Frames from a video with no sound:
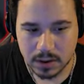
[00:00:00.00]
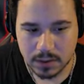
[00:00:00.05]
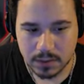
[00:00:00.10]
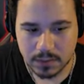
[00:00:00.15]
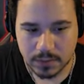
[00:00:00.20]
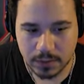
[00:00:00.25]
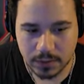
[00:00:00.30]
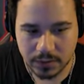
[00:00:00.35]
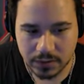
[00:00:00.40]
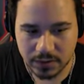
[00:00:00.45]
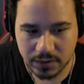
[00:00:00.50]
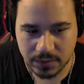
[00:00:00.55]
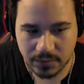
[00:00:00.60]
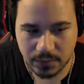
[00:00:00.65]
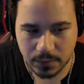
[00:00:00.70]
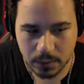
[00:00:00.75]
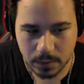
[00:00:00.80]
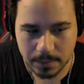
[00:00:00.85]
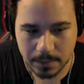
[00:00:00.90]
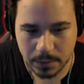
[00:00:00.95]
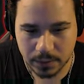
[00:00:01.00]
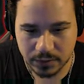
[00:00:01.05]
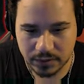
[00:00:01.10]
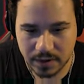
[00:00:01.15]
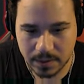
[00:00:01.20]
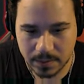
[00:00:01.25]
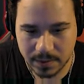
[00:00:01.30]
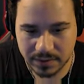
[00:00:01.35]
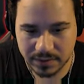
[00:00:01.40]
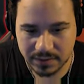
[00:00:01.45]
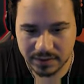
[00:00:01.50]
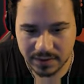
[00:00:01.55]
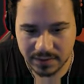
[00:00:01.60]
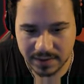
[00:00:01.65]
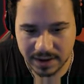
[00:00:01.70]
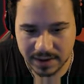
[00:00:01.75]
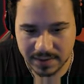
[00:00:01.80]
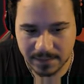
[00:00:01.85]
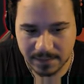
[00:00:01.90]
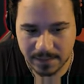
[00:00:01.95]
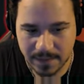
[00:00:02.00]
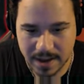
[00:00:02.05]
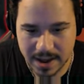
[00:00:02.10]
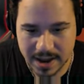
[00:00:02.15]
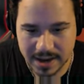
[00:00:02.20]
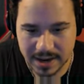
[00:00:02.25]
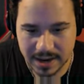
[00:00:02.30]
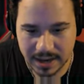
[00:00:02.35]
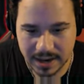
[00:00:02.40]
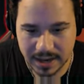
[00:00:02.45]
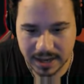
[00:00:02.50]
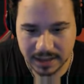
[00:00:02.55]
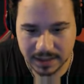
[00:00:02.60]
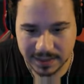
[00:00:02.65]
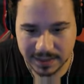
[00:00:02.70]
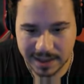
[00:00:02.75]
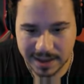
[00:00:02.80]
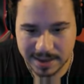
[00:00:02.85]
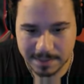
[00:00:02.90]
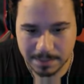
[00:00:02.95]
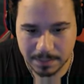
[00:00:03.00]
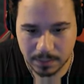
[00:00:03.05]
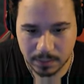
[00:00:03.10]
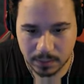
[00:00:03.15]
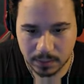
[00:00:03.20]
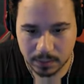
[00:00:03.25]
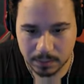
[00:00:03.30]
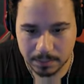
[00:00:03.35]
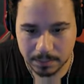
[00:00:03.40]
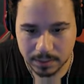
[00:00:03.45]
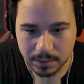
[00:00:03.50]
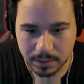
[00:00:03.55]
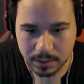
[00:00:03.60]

First and foremost, I want to see if I can find a light bulb.